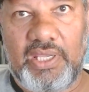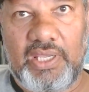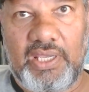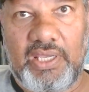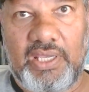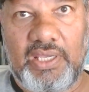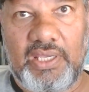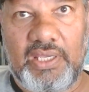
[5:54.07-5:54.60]

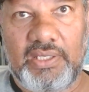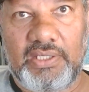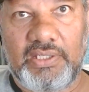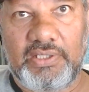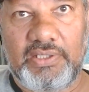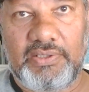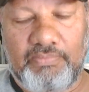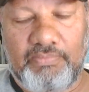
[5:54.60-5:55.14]
are,
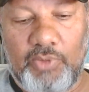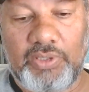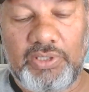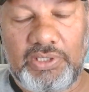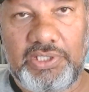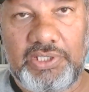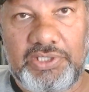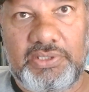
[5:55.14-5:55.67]

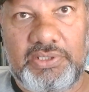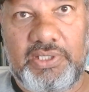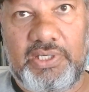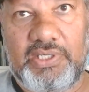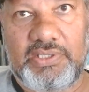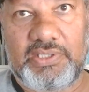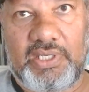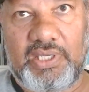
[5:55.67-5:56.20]
modern
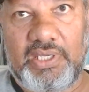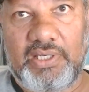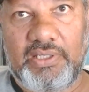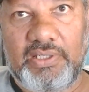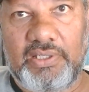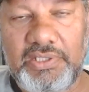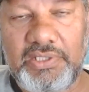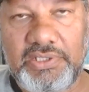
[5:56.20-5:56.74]
dictionaries, are
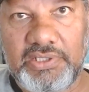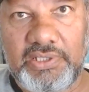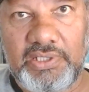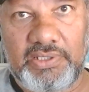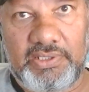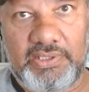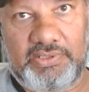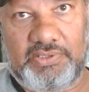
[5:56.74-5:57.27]

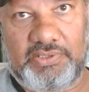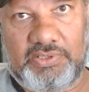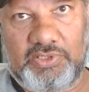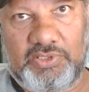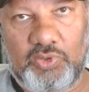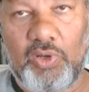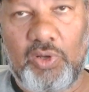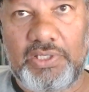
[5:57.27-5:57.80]
Christian
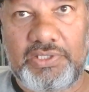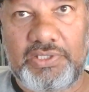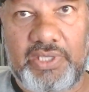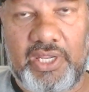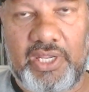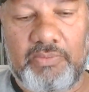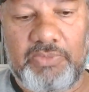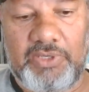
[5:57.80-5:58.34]
scholars,
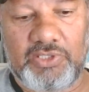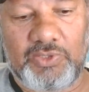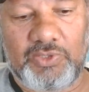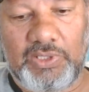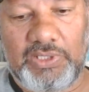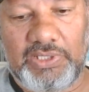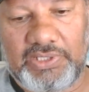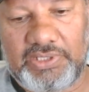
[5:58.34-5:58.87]
Arabic
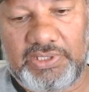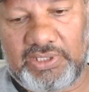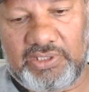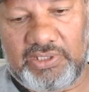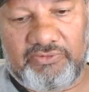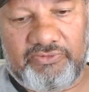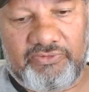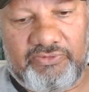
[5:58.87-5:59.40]
scholars, that
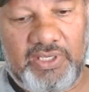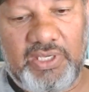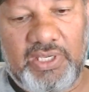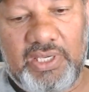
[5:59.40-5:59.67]
have